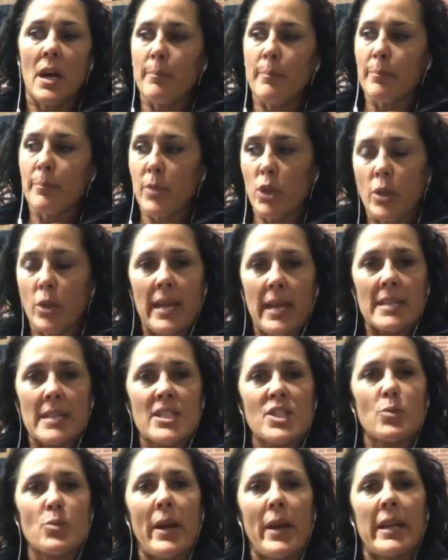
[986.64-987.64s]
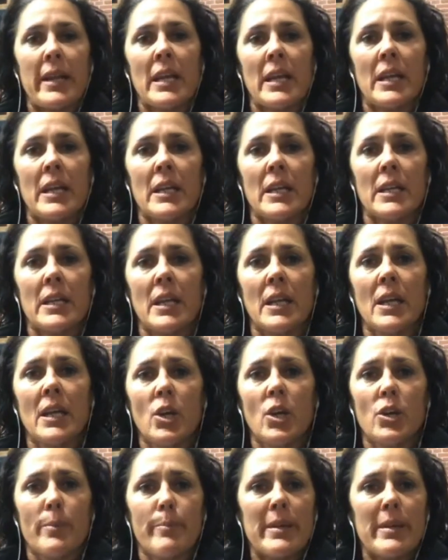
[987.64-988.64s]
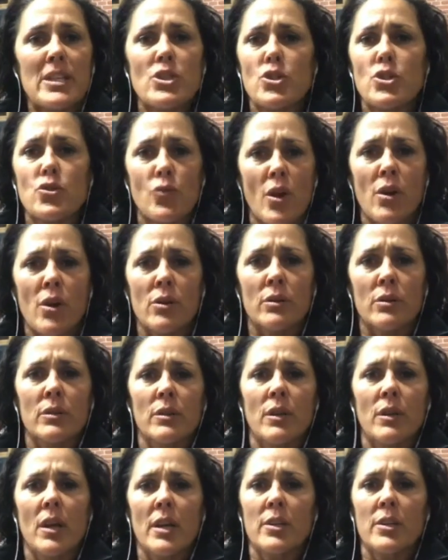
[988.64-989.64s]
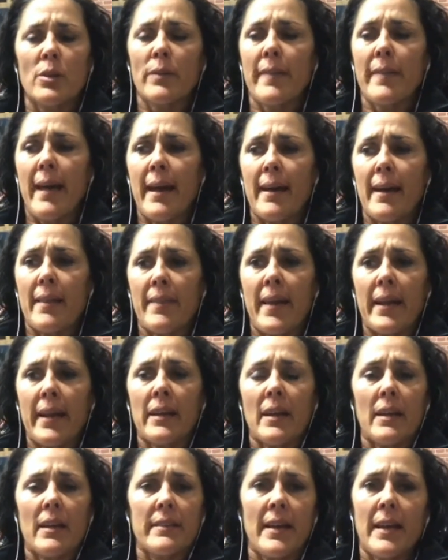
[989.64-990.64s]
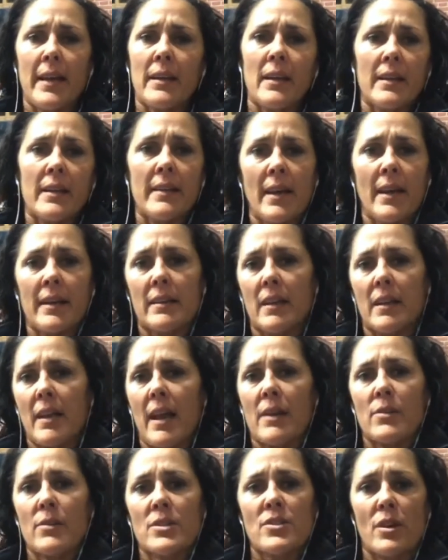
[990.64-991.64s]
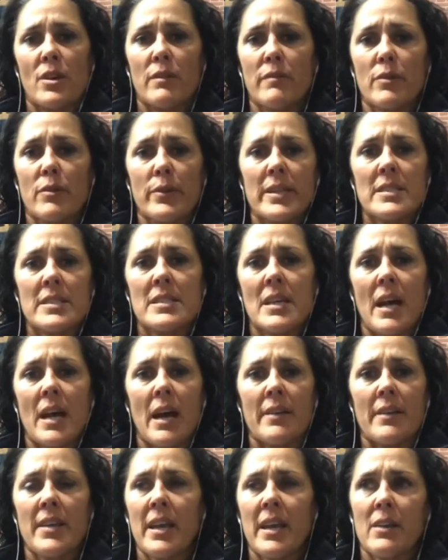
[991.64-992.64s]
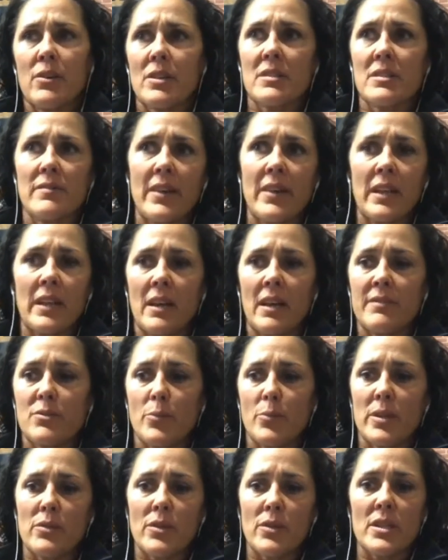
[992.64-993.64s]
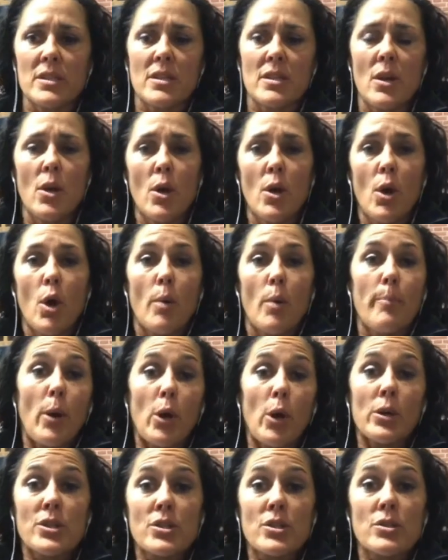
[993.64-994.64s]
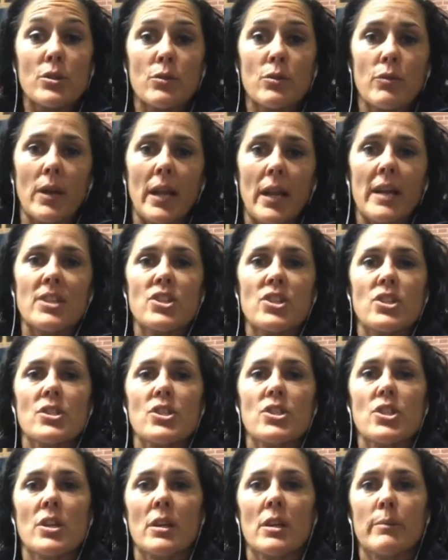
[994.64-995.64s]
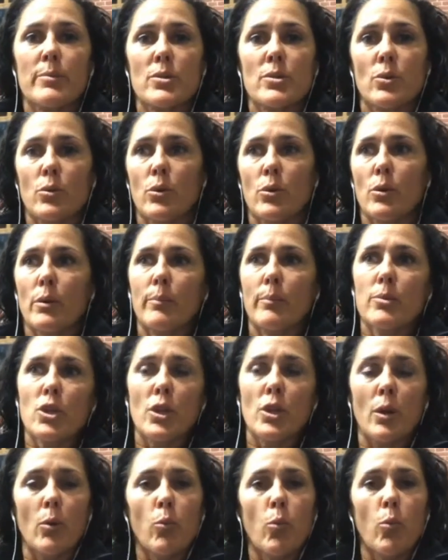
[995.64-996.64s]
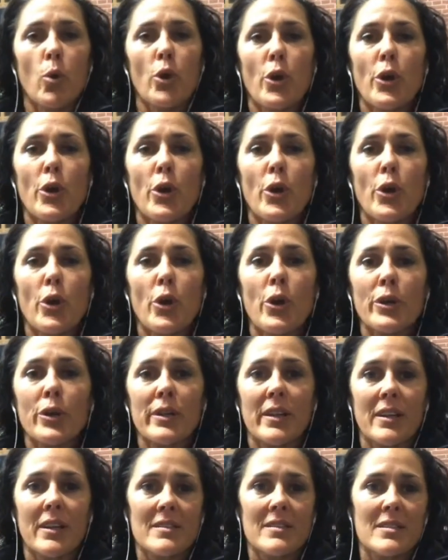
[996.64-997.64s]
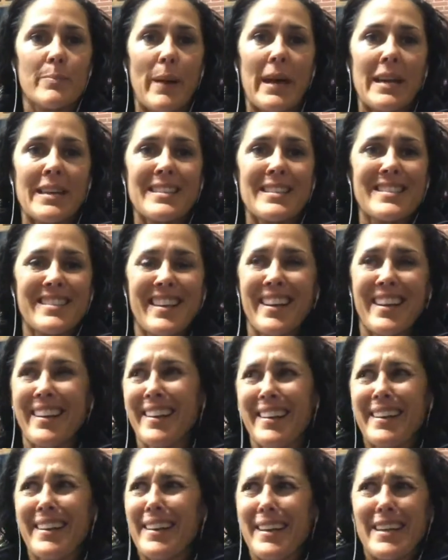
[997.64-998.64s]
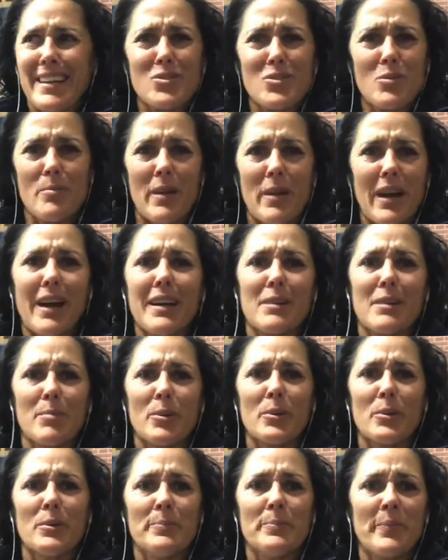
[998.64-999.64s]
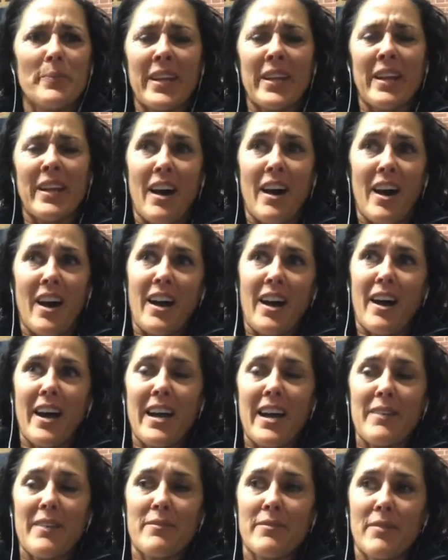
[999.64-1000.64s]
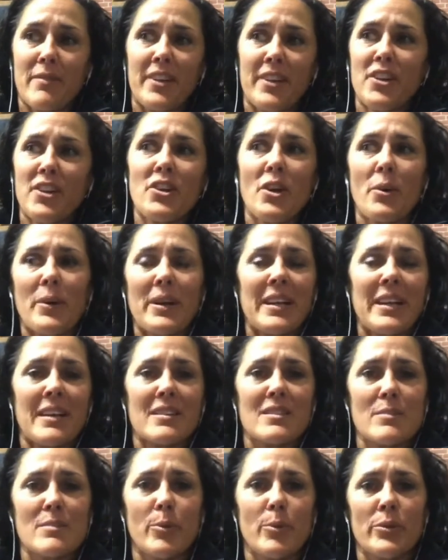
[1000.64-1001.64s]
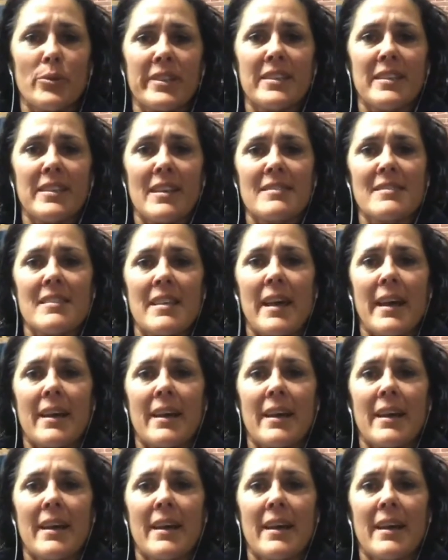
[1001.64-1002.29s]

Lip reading: get sweaty and be strong, and that carries over into other areas of our lives, whether it's personal relationships or, work space. Like, it's remarkable. And I don't know any other sport that does that.